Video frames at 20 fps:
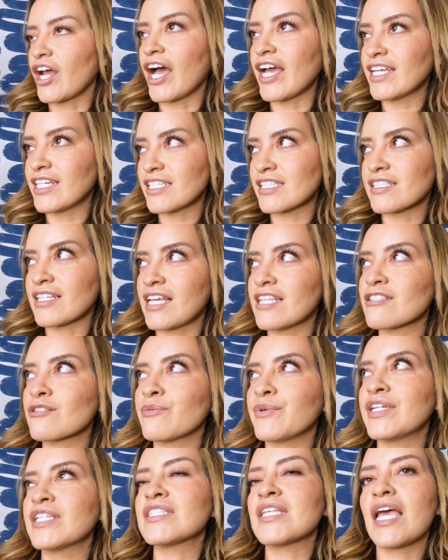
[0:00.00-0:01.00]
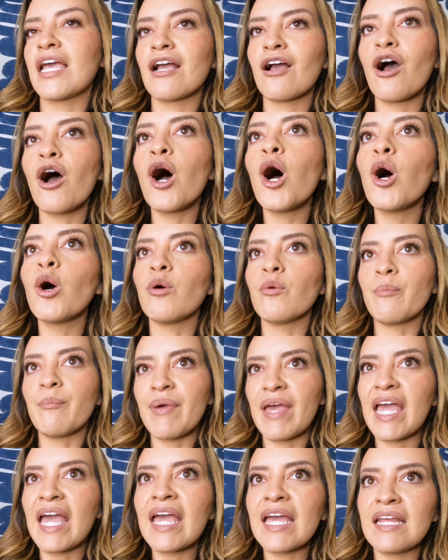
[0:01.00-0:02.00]
not in a sense where it's like, oh,
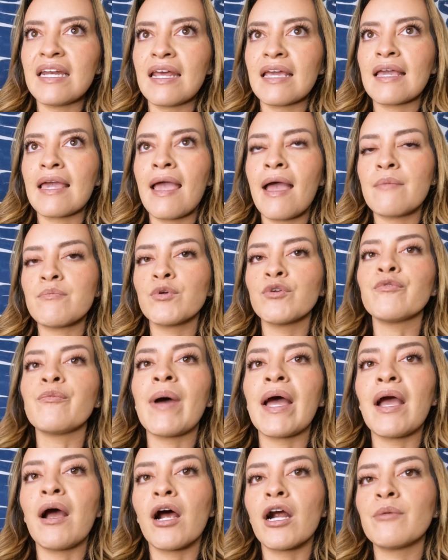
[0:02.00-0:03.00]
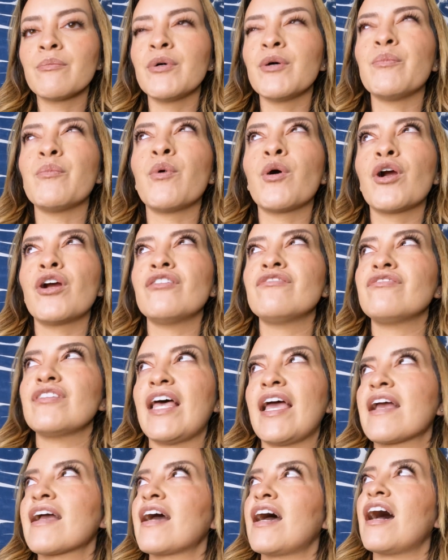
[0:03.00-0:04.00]
pain, I can't move my arm, but more of
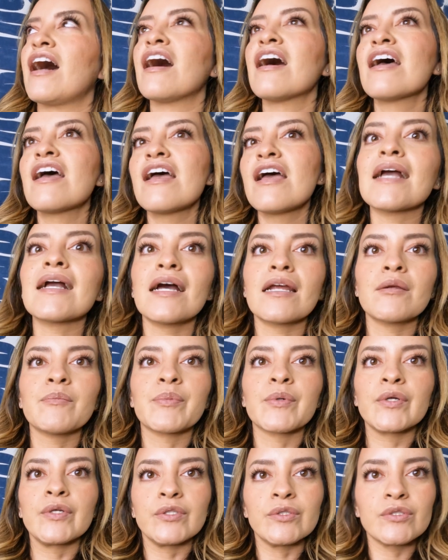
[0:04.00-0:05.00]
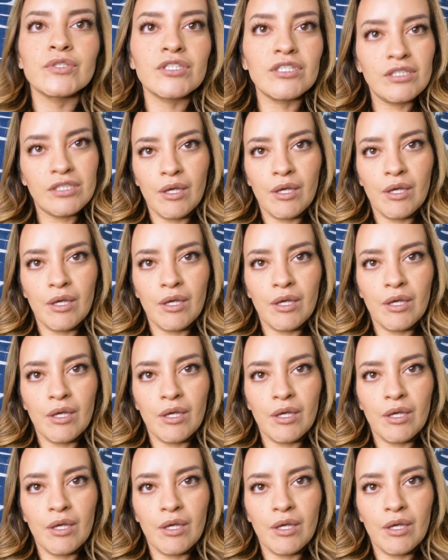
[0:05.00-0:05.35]
like I got a bruise